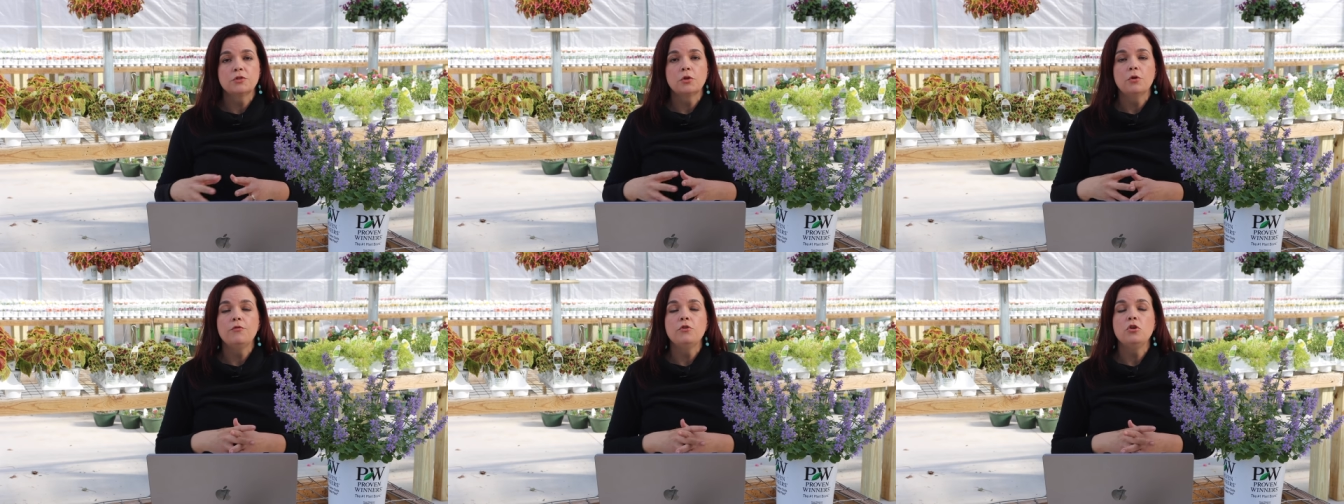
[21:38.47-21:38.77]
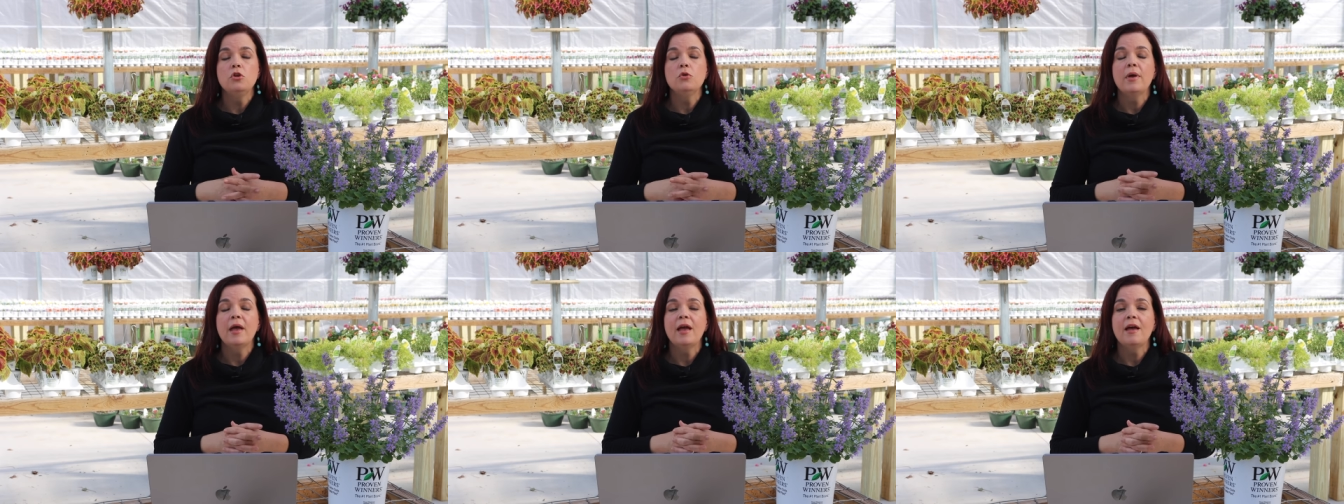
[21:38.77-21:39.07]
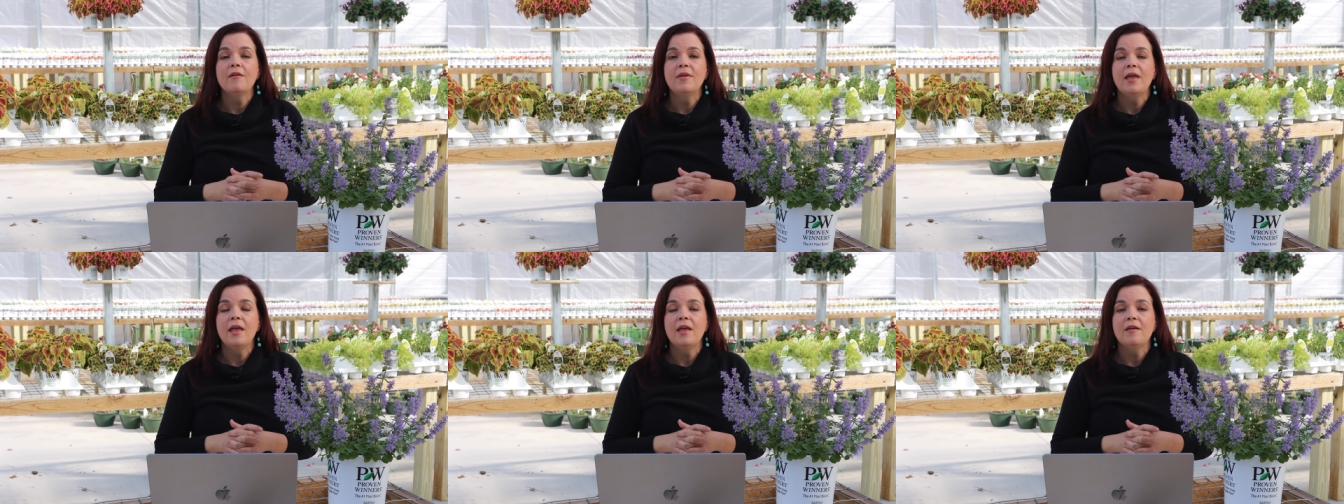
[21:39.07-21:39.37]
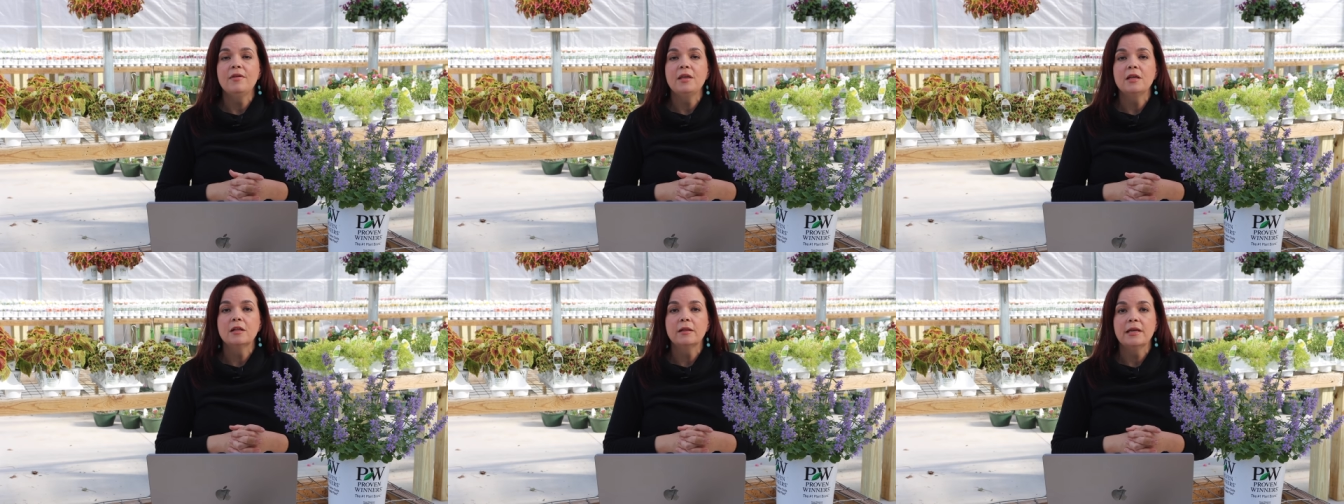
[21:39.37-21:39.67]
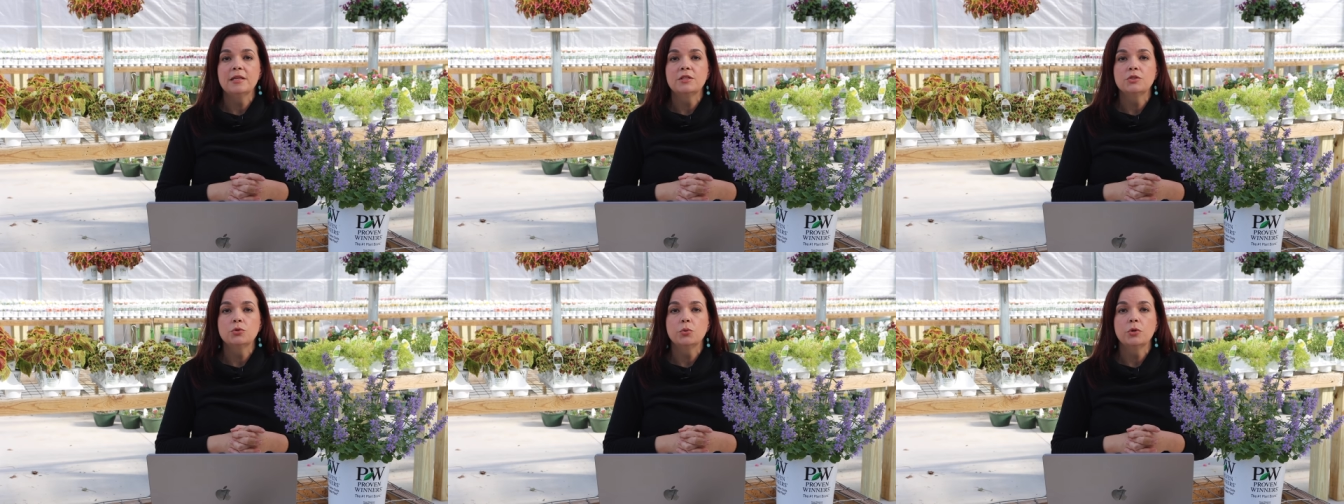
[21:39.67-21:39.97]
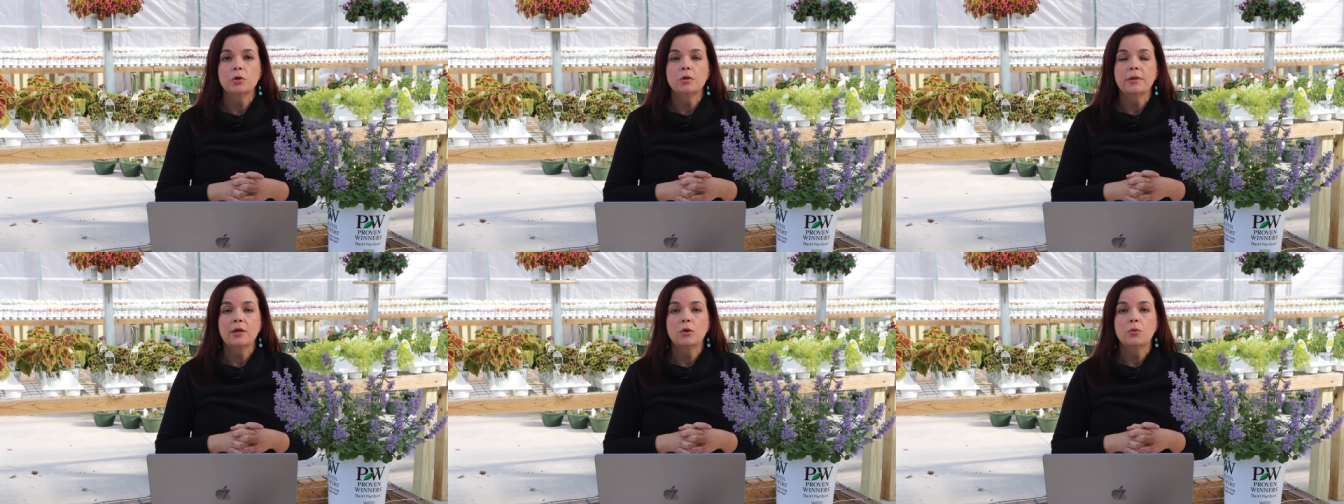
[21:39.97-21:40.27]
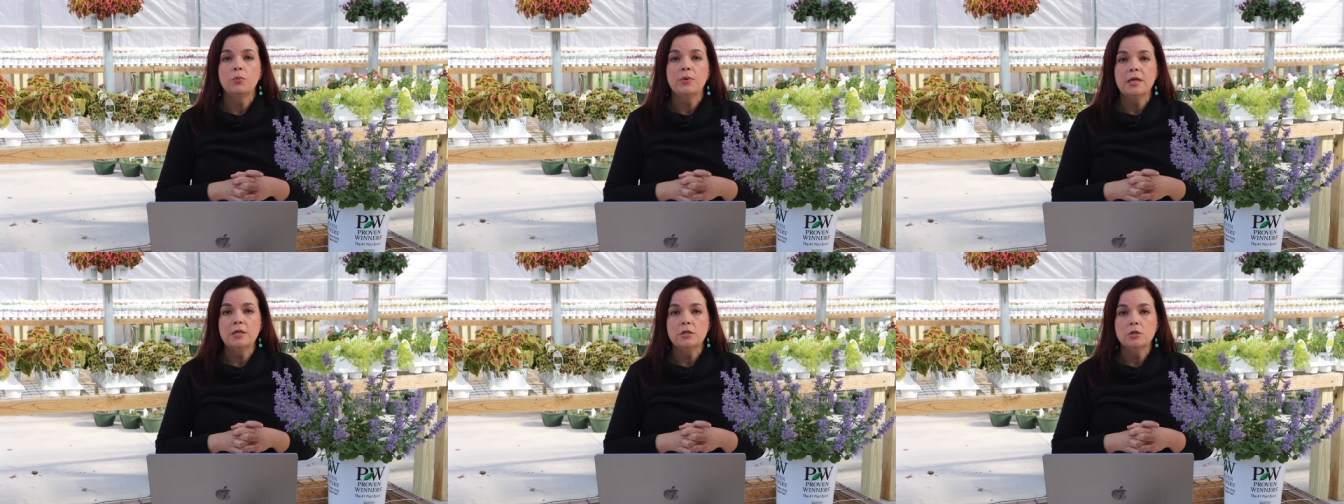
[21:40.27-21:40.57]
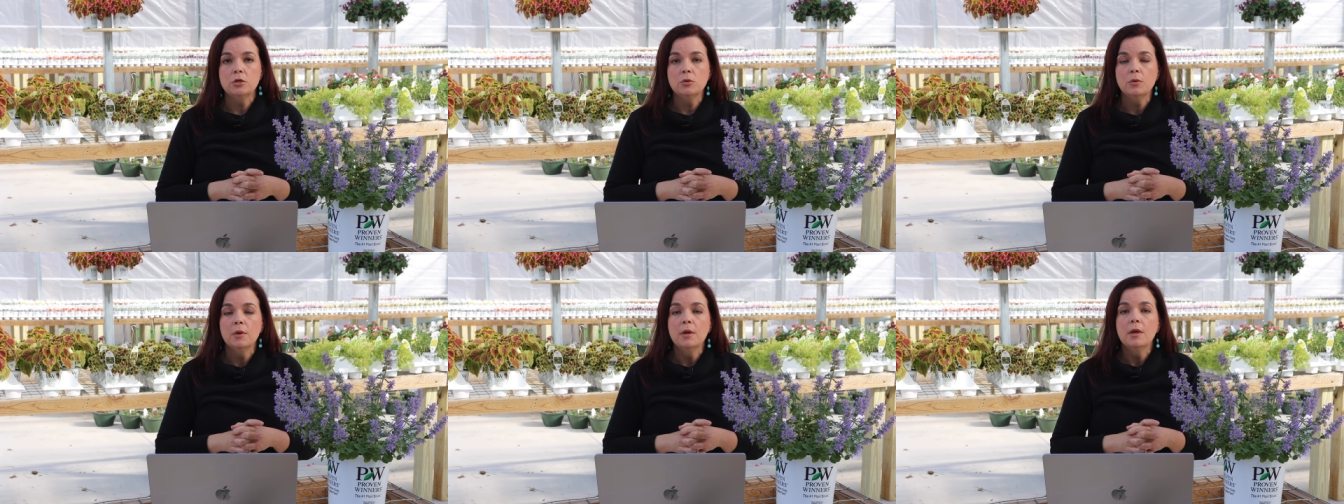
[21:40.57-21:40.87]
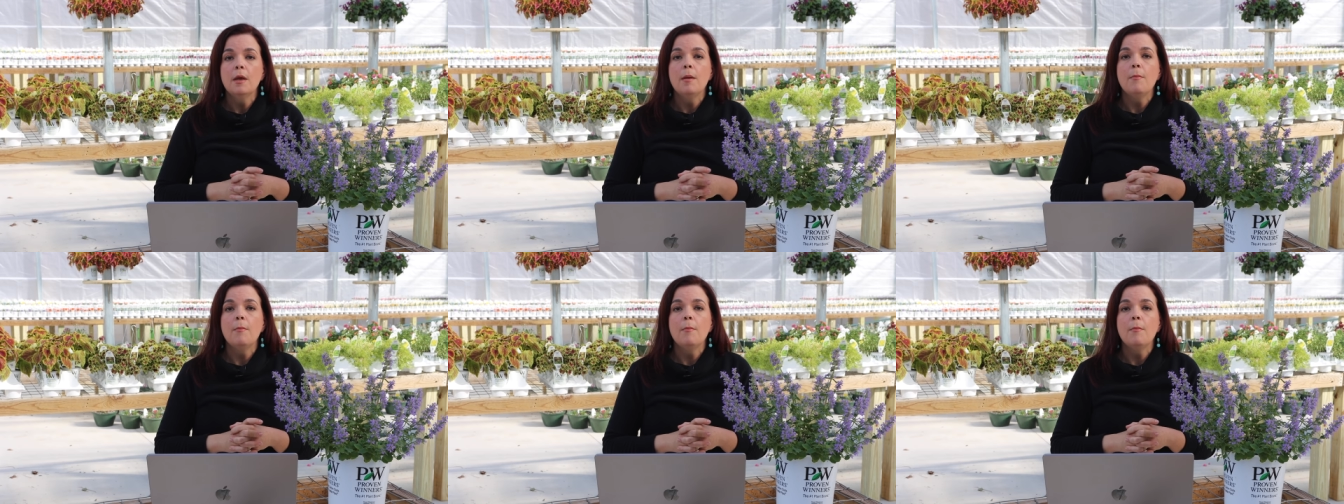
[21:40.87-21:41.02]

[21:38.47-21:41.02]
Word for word: So if you have heavy clay soil like we do,